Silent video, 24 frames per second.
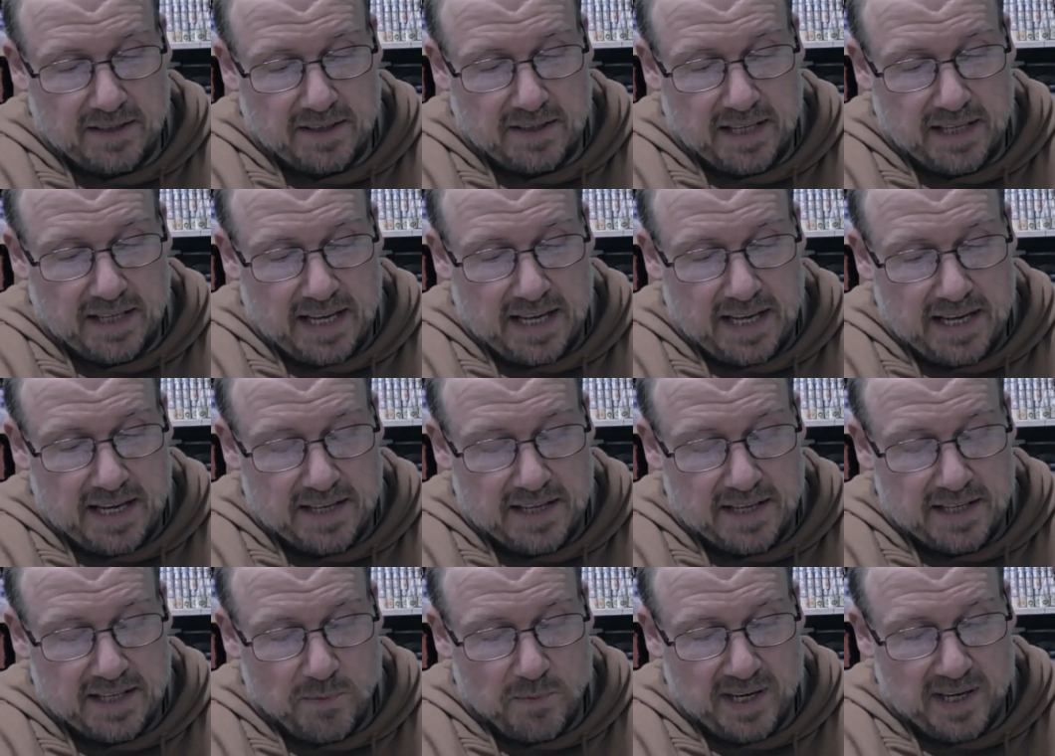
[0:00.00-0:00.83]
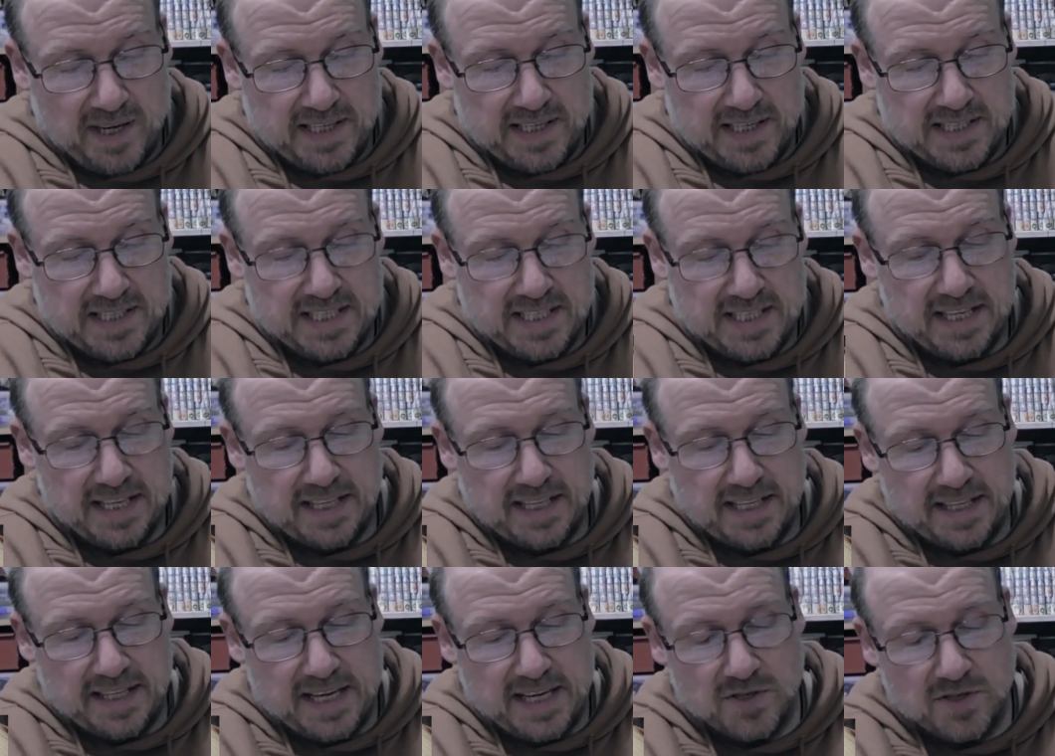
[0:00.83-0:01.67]
the, the, we can see
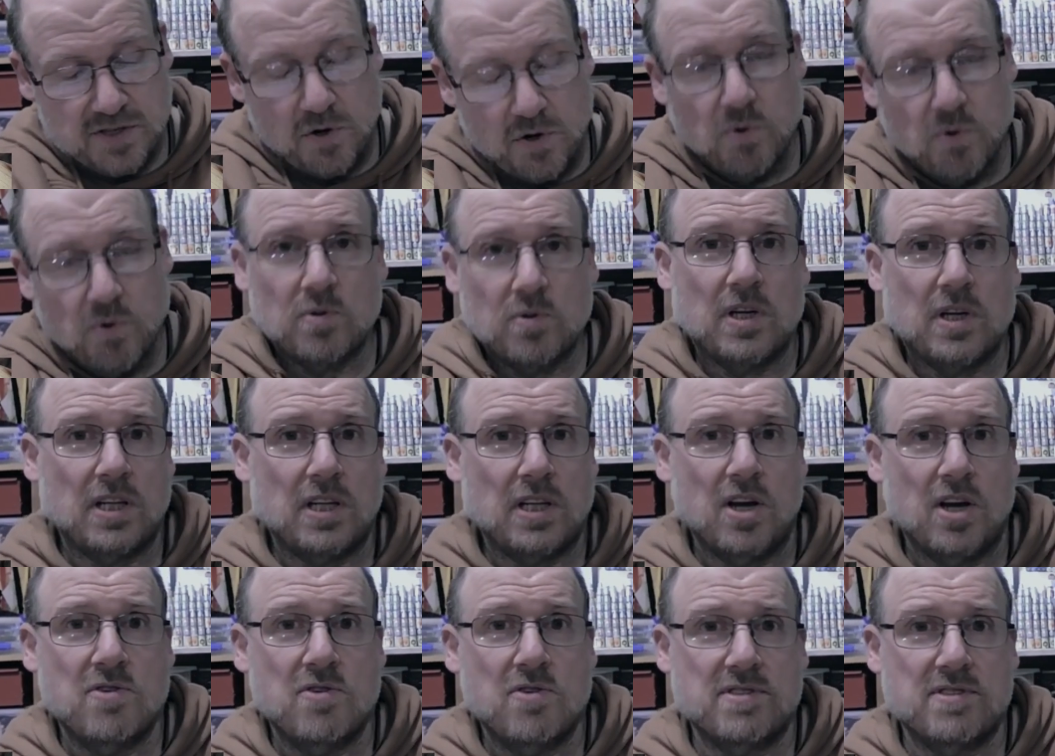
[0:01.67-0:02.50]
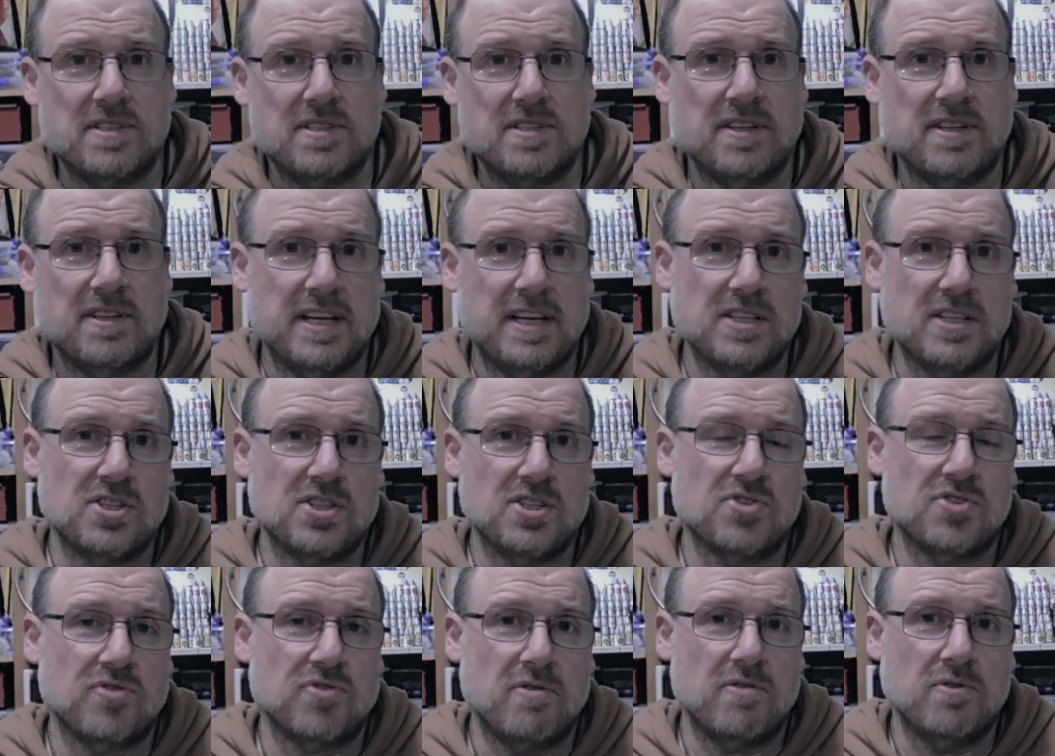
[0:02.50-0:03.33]
that there's all clothes and things
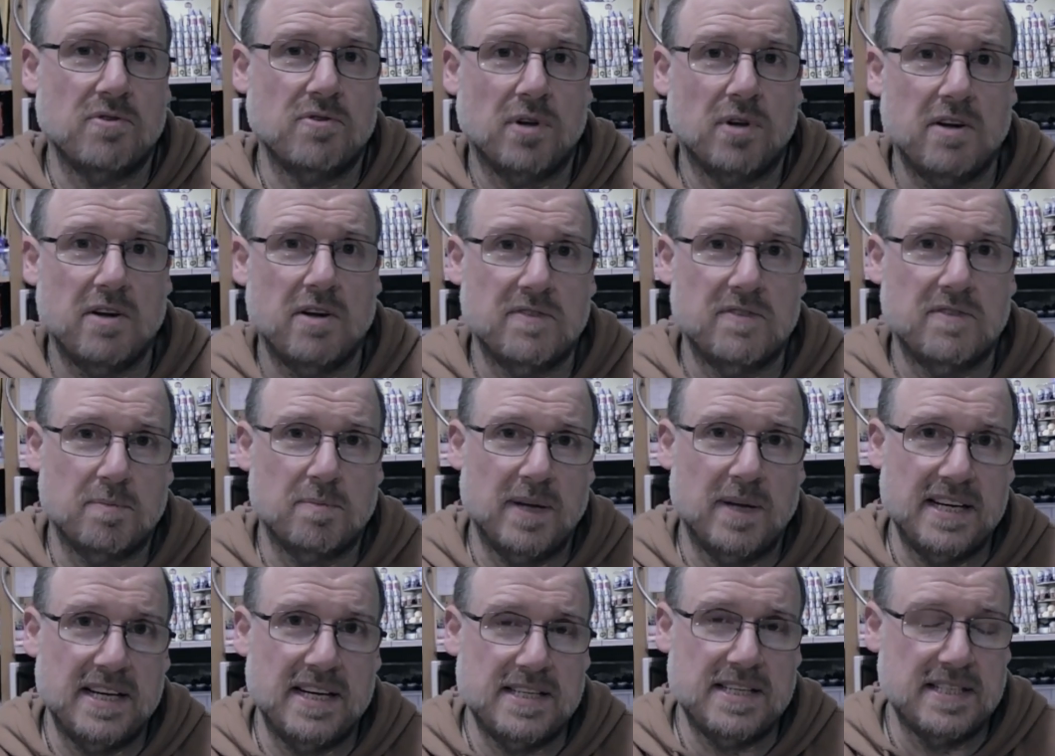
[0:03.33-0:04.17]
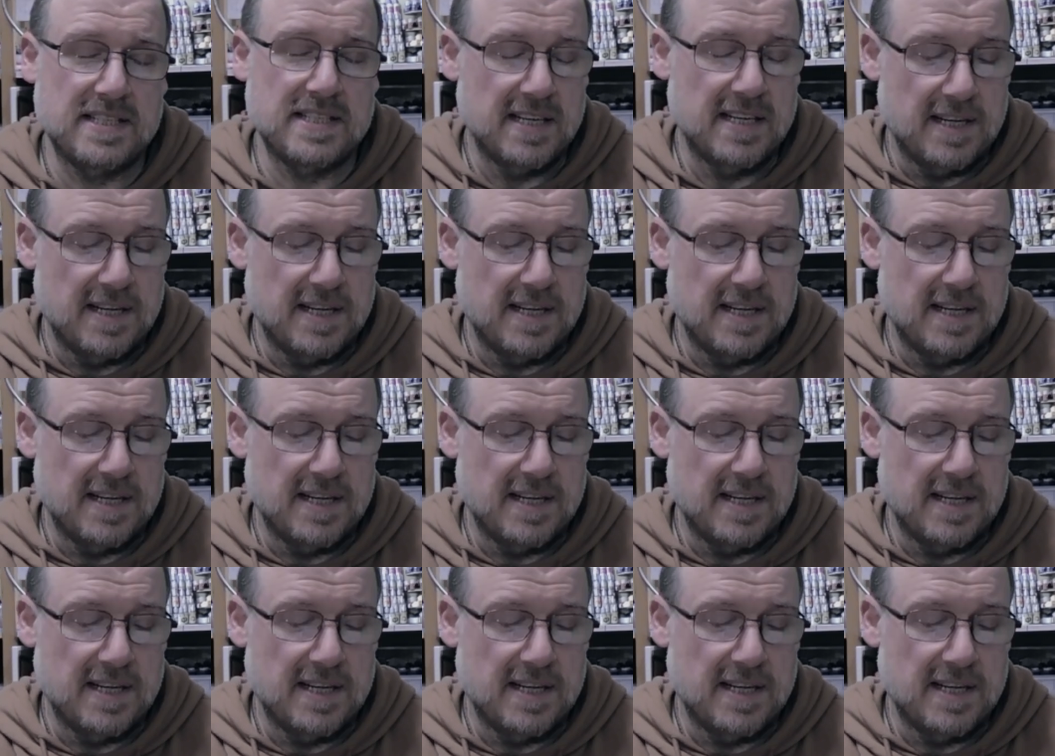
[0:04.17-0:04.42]
strewn all over the place.